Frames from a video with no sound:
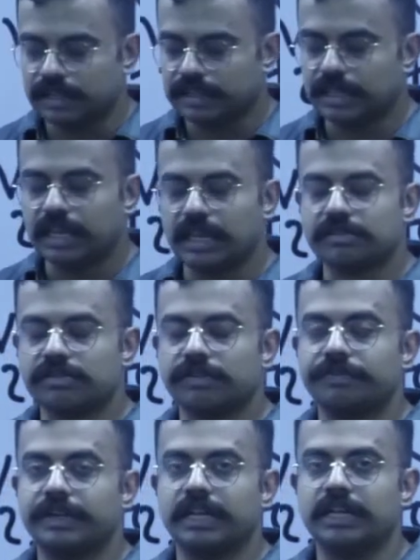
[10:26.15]
In the case
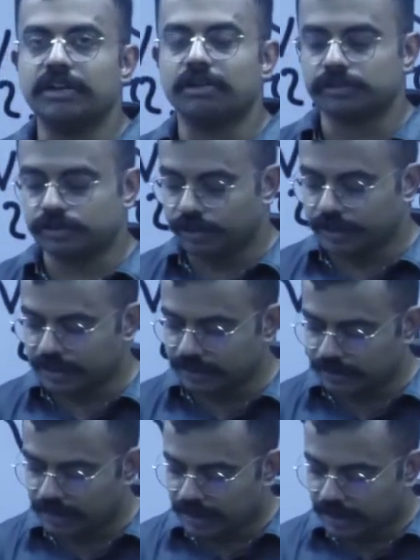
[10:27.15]
of Delhi also, it
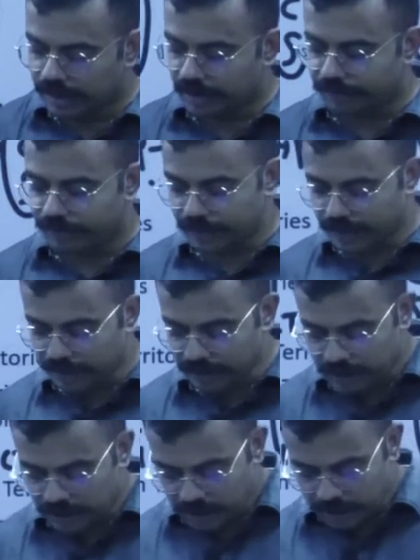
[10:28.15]
is Lieutenant